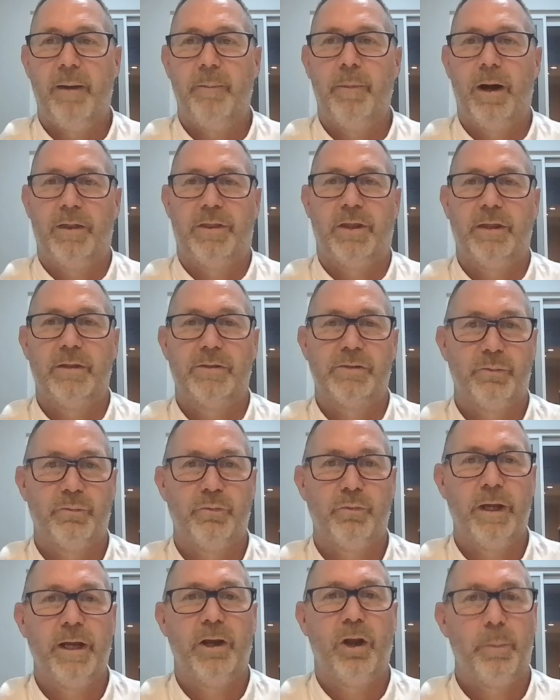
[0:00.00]
Um, I think
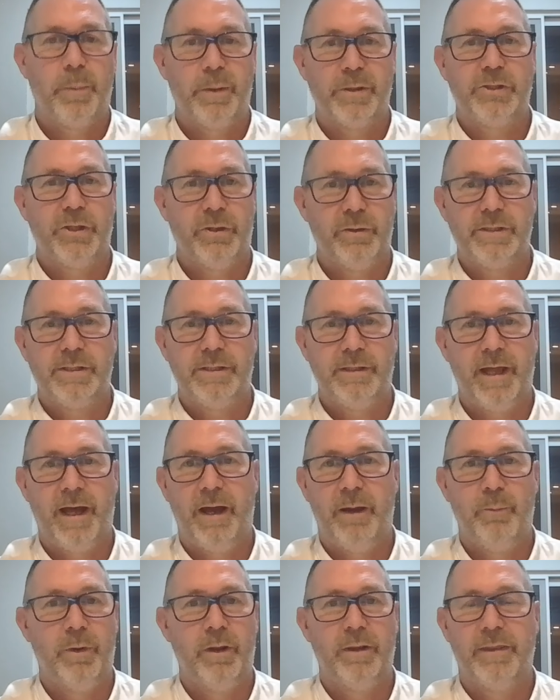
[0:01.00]
there's a real
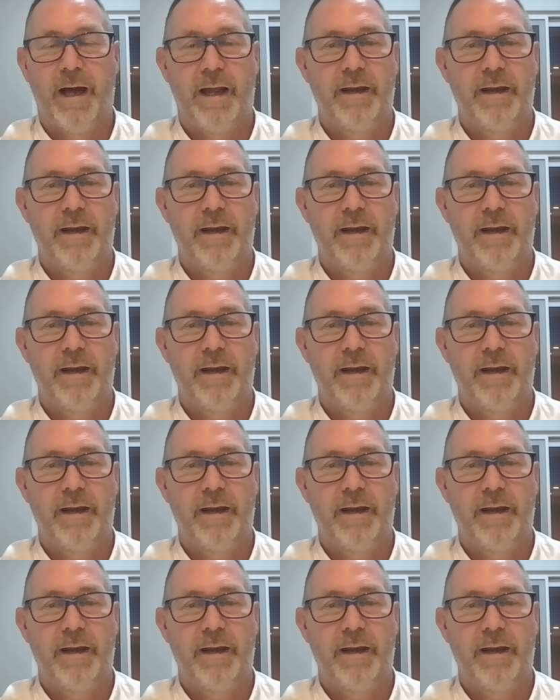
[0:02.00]
opportunity there,